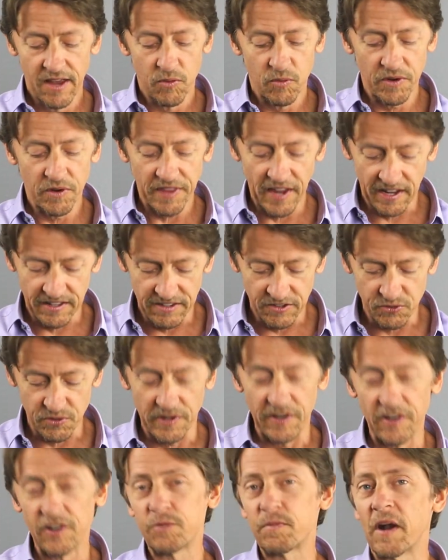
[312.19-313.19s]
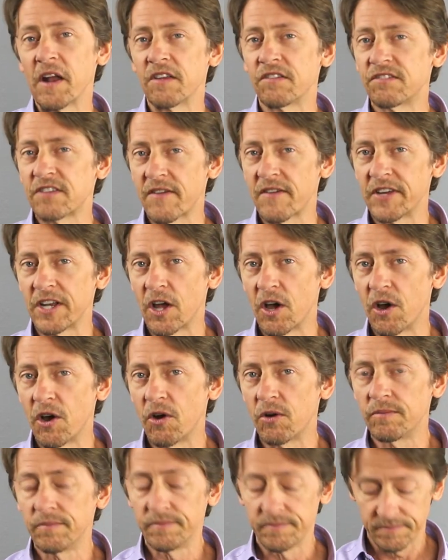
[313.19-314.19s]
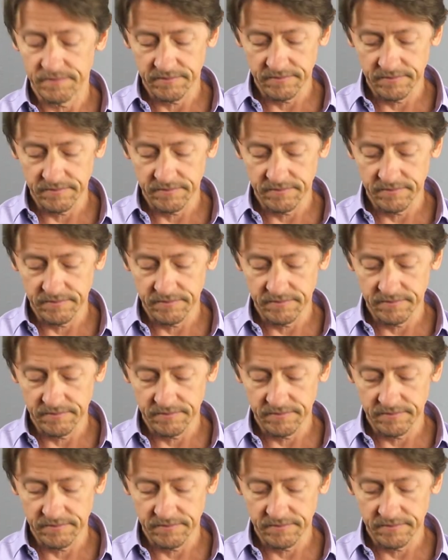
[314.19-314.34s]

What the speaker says: We're thinking this one here is probably a 7.0,